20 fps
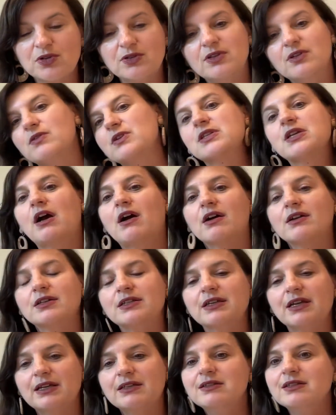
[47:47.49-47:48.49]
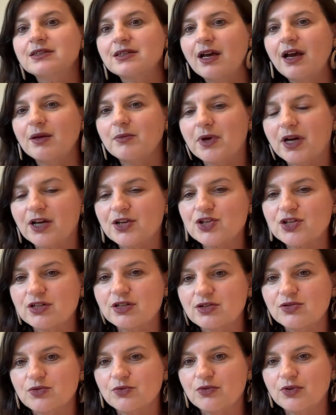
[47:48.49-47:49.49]
There is hardly any time actually
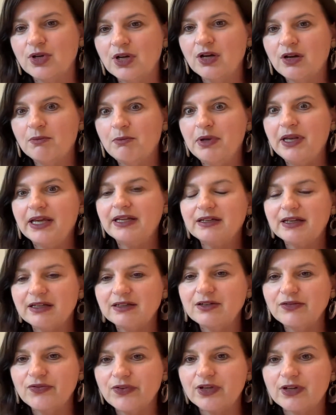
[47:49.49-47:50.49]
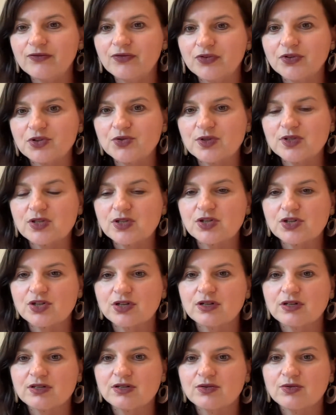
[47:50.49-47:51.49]
to plan anything for
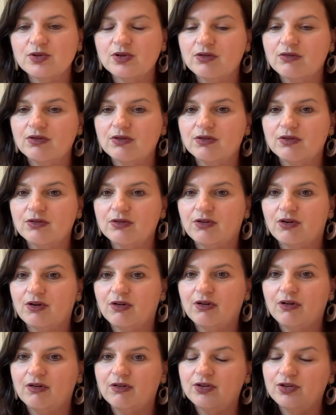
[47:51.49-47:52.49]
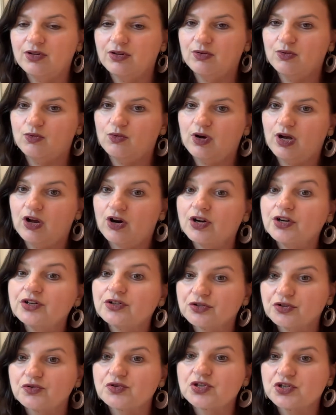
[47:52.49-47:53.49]
transition. So earlier
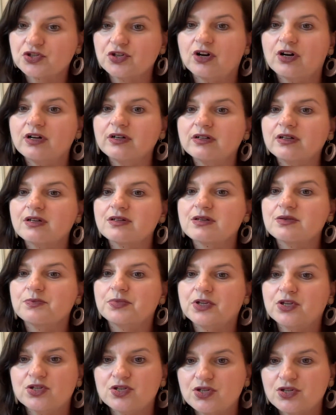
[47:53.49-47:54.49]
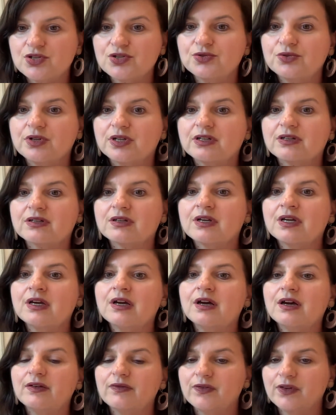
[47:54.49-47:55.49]
you start as a PhD student,
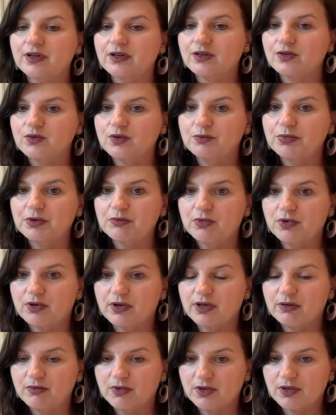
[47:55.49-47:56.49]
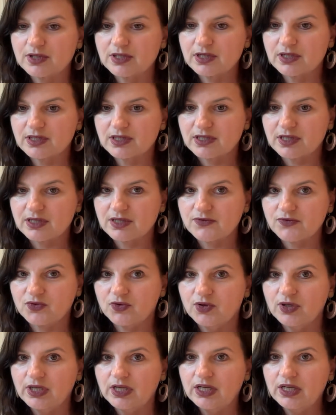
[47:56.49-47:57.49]
I think you will be more and more
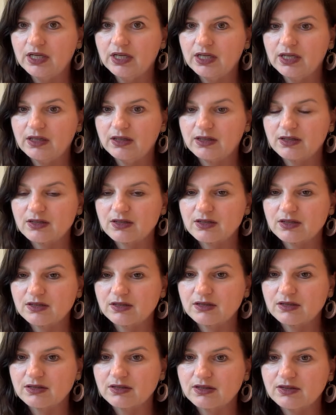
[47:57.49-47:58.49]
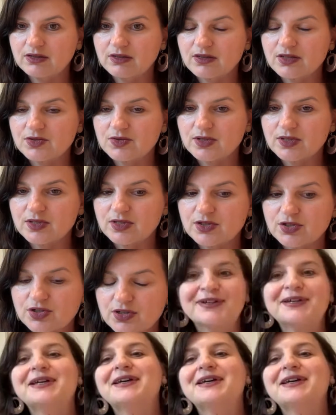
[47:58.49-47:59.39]
successful in this transition.